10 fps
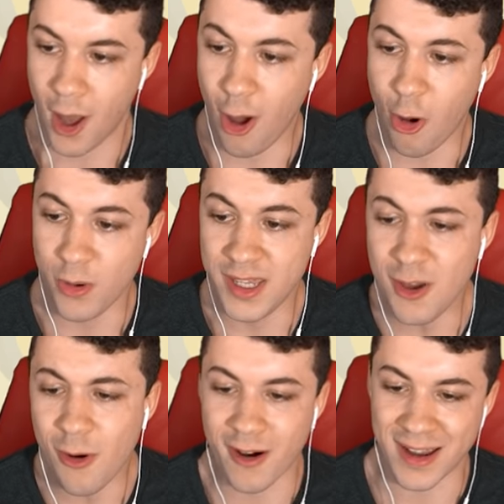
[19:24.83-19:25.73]
Oh,
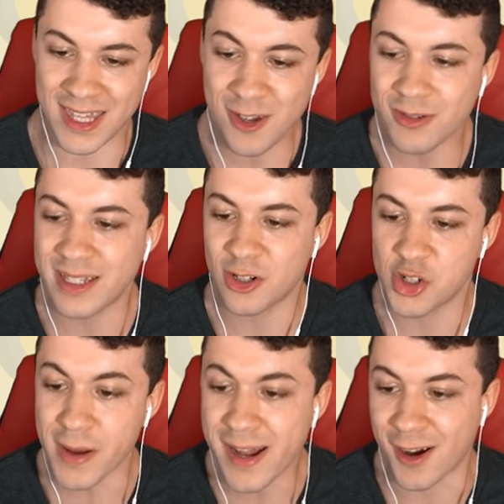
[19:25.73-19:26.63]
you are a cute little
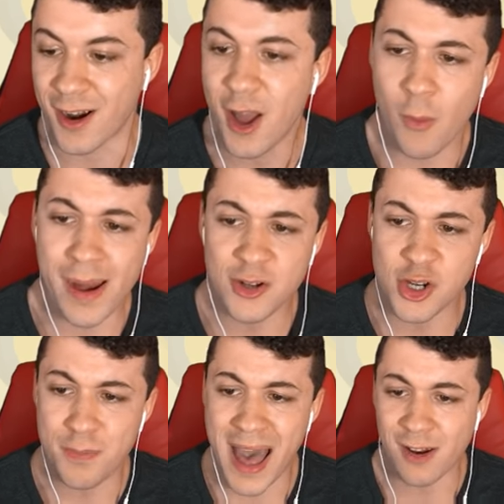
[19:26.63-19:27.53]
trainer. Why don't
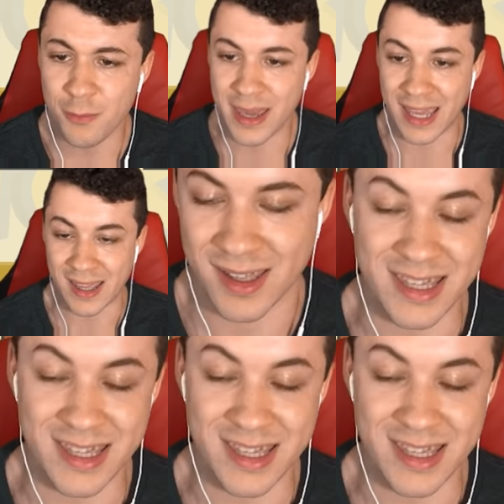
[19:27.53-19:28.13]
you battle me?